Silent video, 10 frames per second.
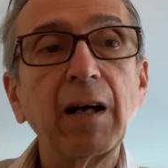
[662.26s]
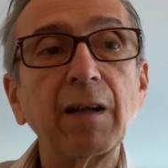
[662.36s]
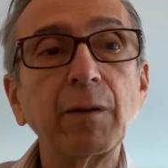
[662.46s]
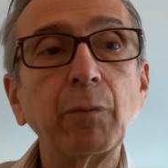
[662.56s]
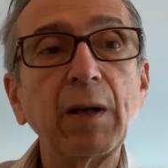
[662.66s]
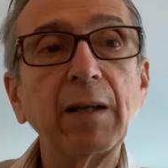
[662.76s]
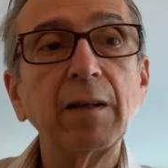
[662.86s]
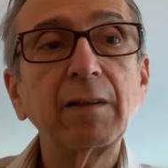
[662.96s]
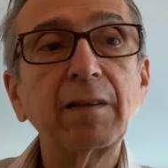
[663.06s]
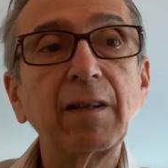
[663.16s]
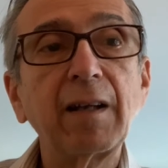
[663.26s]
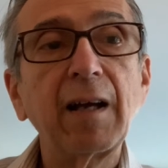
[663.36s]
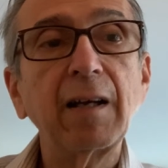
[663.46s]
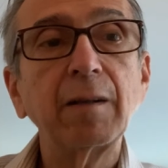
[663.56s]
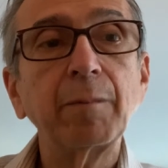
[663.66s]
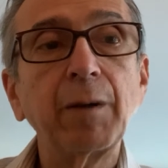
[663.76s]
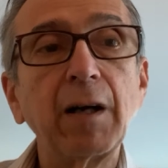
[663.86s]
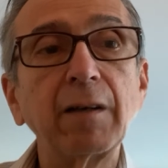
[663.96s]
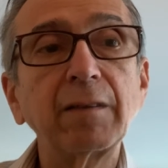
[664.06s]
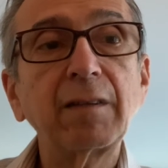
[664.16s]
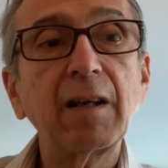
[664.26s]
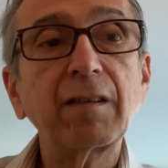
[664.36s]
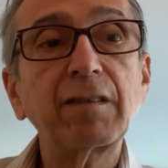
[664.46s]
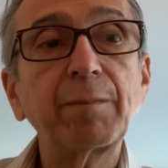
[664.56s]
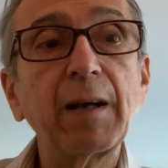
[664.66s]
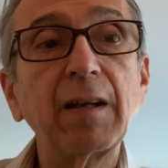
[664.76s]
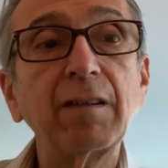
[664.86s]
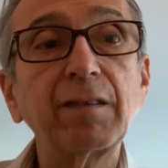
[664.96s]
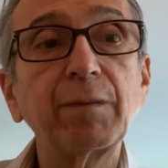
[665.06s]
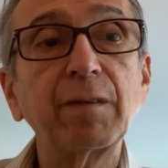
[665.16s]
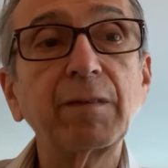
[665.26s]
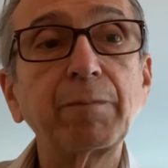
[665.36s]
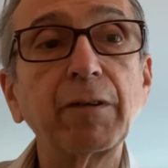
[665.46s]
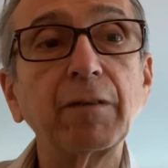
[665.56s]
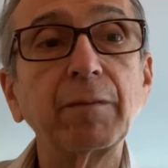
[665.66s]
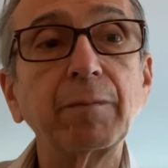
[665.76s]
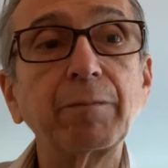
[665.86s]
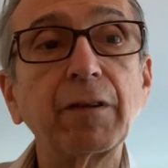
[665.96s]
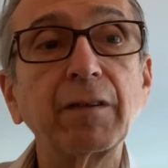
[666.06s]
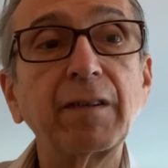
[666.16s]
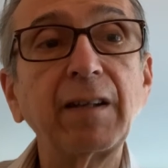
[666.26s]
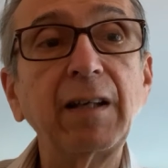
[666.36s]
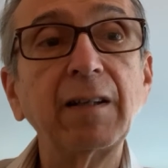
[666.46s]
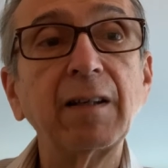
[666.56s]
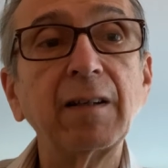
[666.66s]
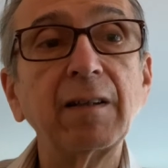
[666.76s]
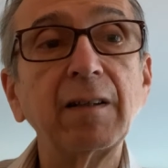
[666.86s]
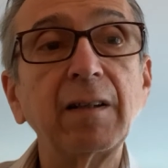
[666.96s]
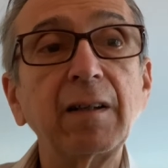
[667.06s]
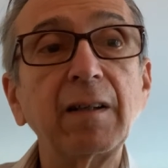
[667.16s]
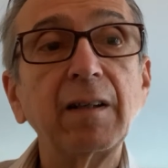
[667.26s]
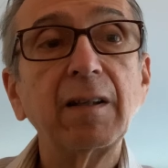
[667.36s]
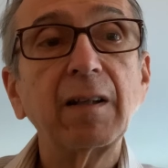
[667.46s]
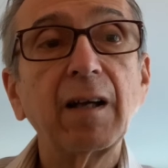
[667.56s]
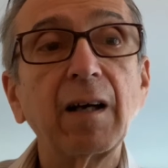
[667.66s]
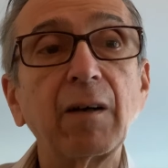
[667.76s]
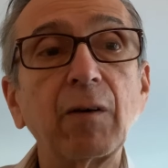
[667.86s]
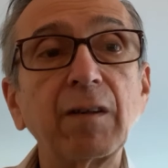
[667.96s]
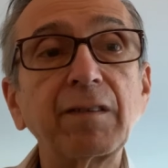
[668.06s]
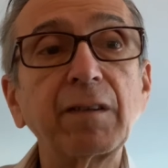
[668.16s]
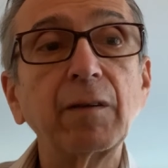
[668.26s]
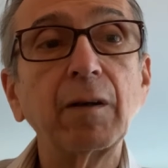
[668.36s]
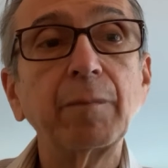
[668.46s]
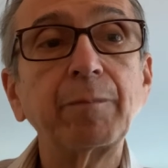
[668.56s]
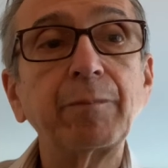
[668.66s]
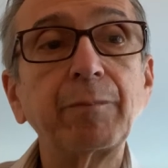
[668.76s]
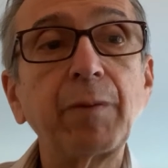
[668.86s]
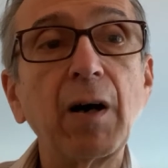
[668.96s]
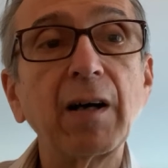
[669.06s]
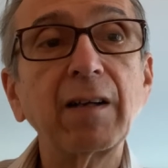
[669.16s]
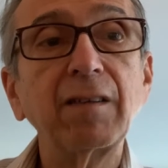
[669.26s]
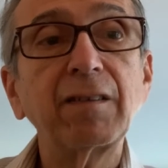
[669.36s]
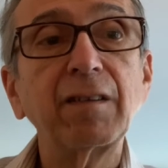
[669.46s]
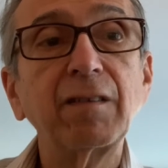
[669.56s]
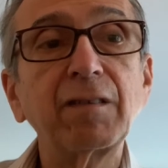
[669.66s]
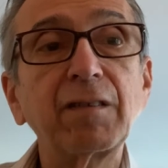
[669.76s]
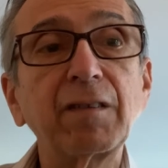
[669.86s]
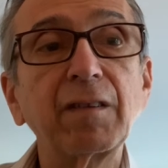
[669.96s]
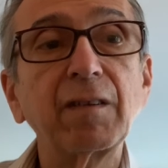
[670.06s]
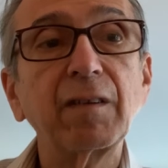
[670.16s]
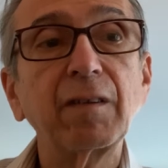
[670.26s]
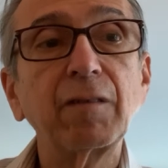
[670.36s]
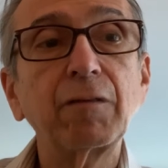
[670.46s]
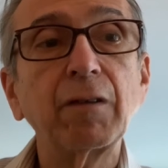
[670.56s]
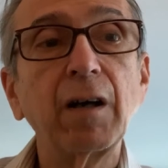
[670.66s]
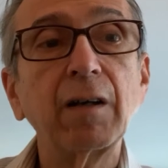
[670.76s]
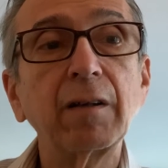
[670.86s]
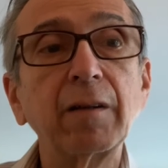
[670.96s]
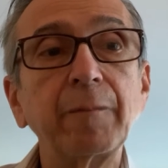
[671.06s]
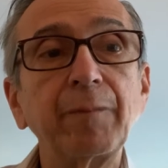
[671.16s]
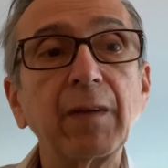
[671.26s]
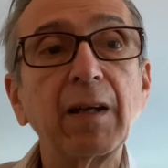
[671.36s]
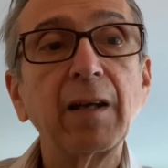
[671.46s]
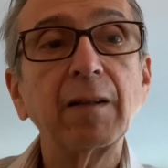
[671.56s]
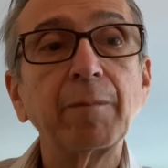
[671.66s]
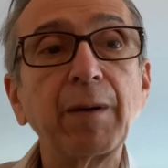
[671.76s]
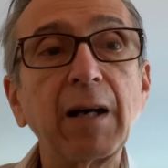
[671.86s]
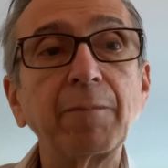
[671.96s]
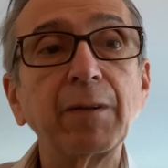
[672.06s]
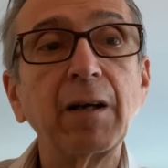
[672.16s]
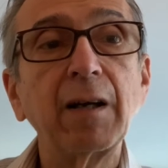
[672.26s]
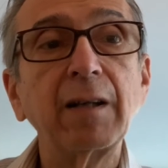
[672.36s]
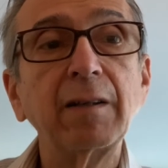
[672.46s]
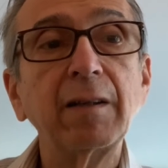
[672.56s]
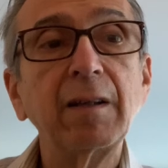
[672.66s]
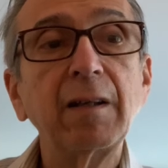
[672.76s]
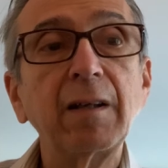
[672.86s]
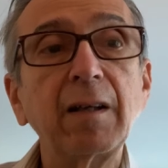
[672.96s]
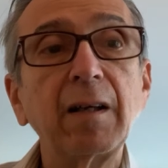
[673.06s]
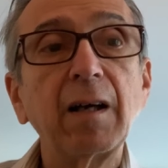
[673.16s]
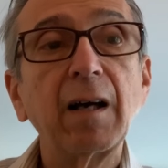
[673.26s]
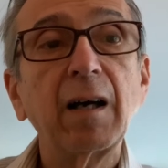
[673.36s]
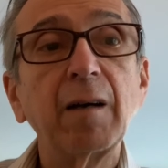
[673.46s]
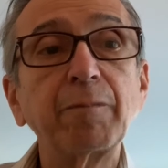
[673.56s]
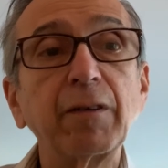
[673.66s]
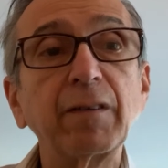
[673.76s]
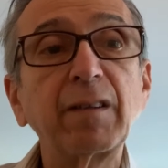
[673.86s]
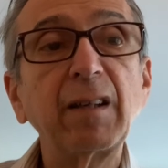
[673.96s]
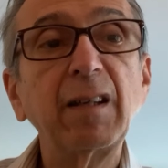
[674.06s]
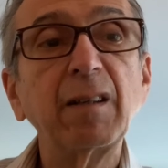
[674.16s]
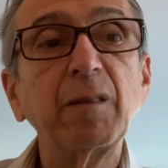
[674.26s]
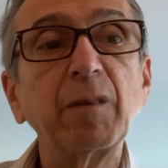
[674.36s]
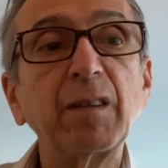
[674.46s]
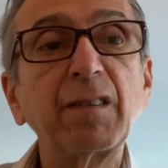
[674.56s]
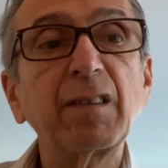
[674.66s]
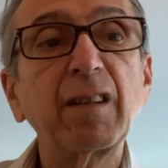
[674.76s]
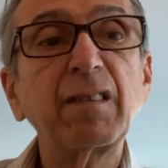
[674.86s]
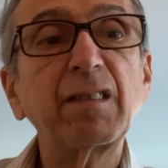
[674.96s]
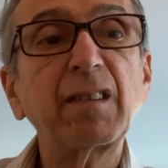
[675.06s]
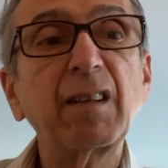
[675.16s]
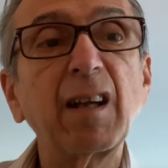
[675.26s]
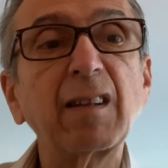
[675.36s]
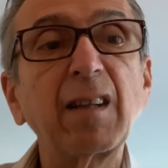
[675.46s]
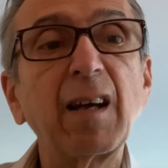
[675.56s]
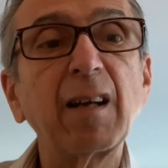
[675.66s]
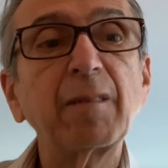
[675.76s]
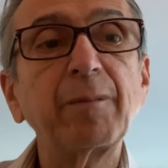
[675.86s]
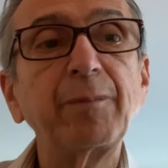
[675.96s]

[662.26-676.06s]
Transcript: other winner today in the biotech space was Prothena, also a Parkinson's drug in the pipeline. Prothena was, let's get that.